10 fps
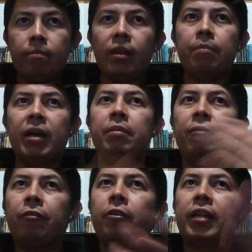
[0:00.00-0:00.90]
but
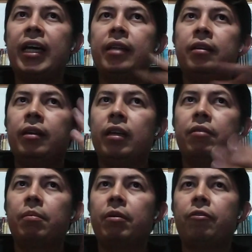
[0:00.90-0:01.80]
before that,
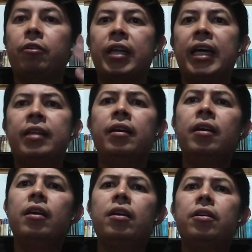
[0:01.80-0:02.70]
even before that,
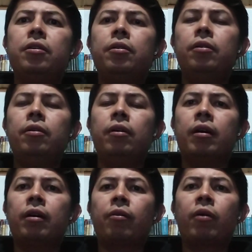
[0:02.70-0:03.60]
you
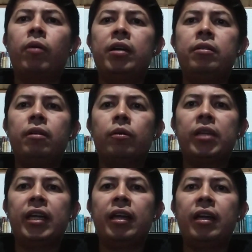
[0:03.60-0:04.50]
require to know
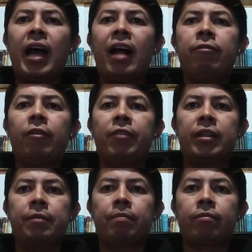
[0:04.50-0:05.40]
the alphabet.
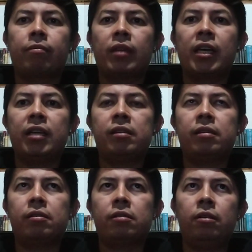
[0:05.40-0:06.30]
Yes,
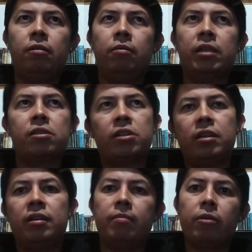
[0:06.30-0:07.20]
so we
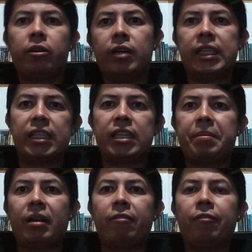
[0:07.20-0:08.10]
share more or less the
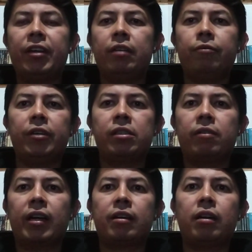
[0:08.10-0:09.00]
same alphabet if we
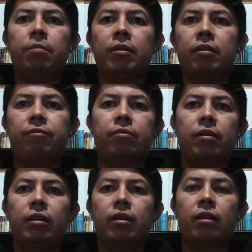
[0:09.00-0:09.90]
extract a couple of
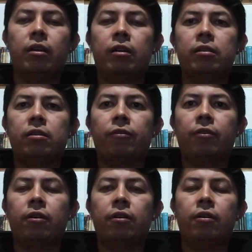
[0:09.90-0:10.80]
letters
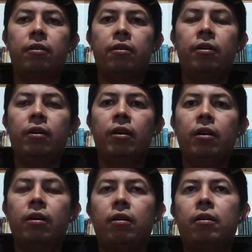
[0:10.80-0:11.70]
or
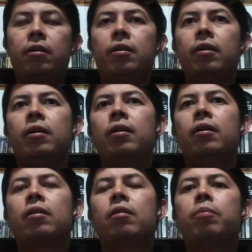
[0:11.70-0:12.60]

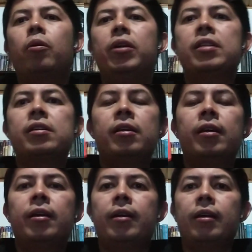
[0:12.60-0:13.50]
components,
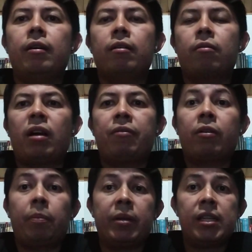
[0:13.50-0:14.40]
graphic
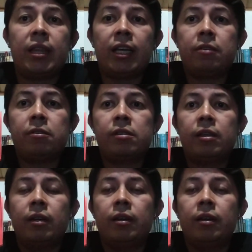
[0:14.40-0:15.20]
representations.